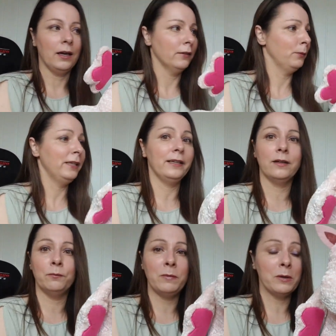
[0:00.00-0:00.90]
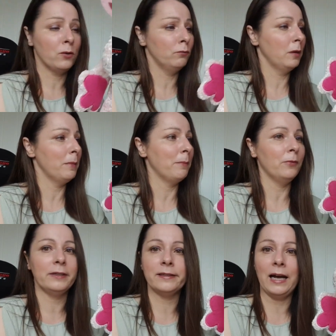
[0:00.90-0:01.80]
I, we didn't, couldn't
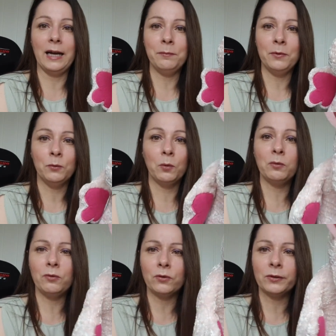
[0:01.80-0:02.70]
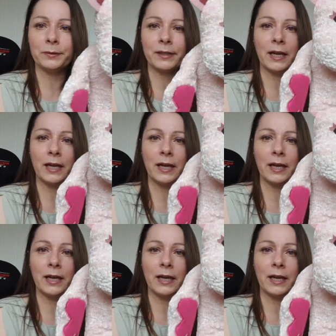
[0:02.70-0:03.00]
remember his name. Well, we thought it was a